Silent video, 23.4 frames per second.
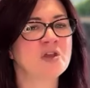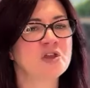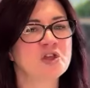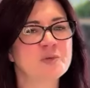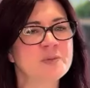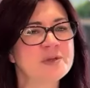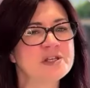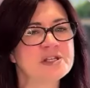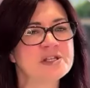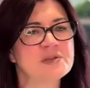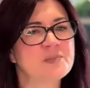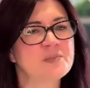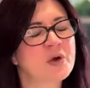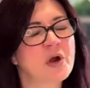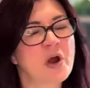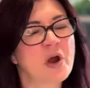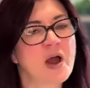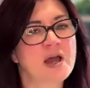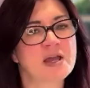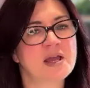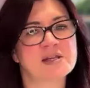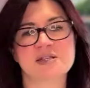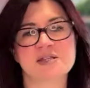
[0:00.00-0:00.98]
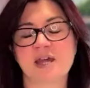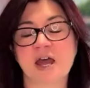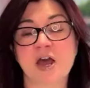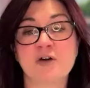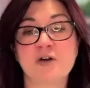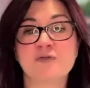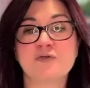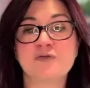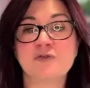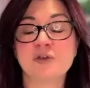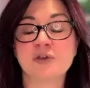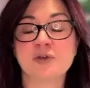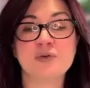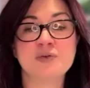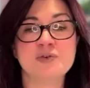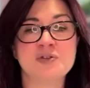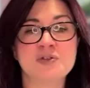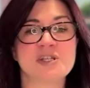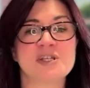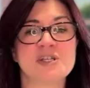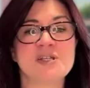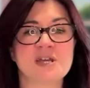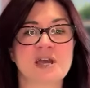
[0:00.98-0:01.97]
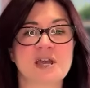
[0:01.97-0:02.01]
You'll be surprised how few
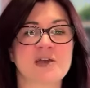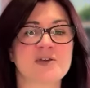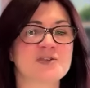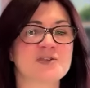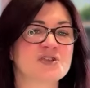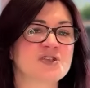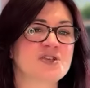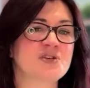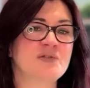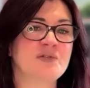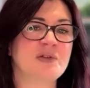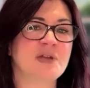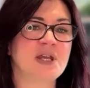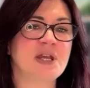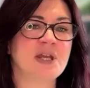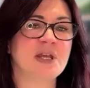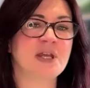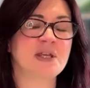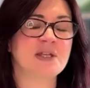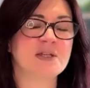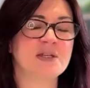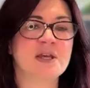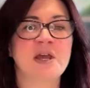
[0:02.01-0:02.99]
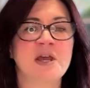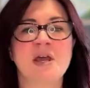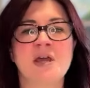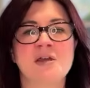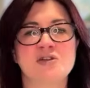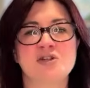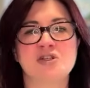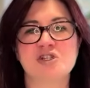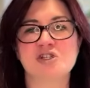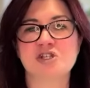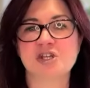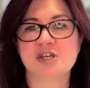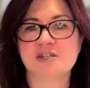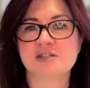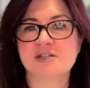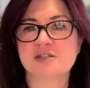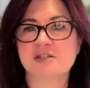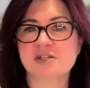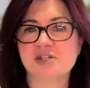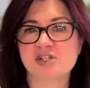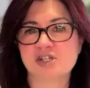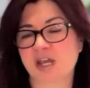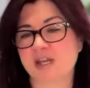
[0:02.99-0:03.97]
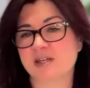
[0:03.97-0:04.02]
details you need to just
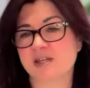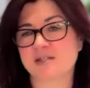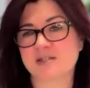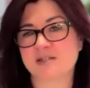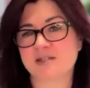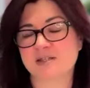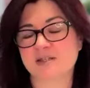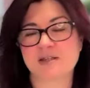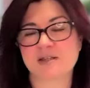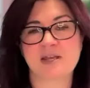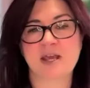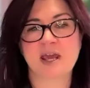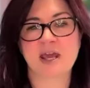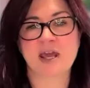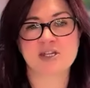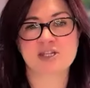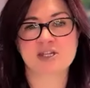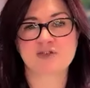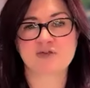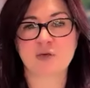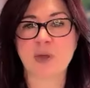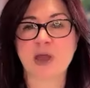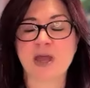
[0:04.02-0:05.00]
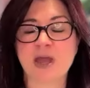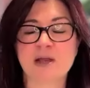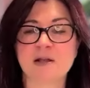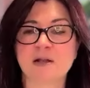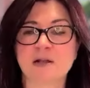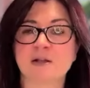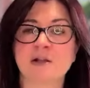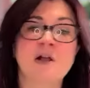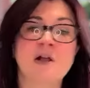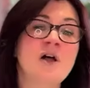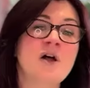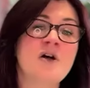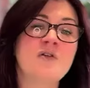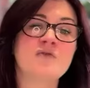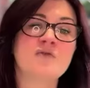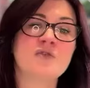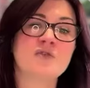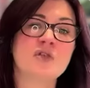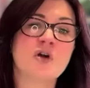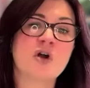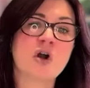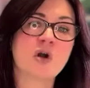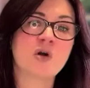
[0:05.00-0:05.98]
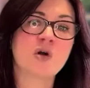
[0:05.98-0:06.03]
suggest the edge of a petal for
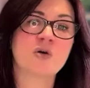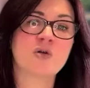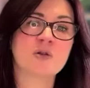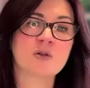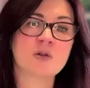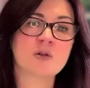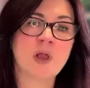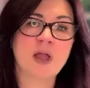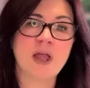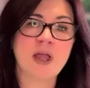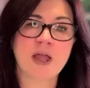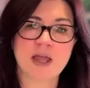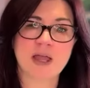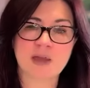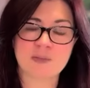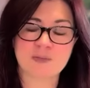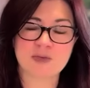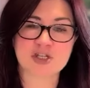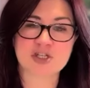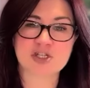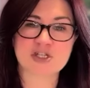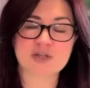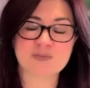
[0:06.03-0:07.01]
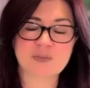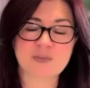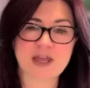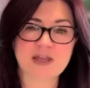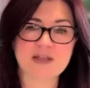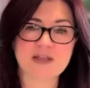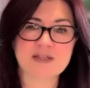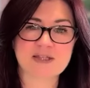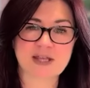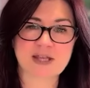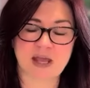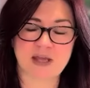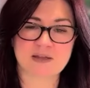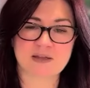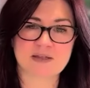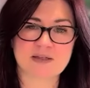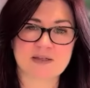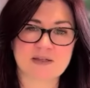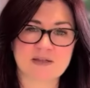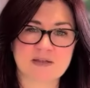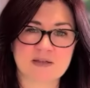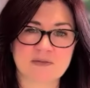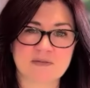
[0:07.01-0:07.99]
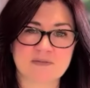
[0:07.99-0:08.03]
the whole image to make
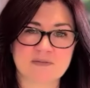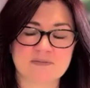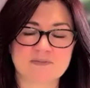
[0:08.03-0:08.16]
sense.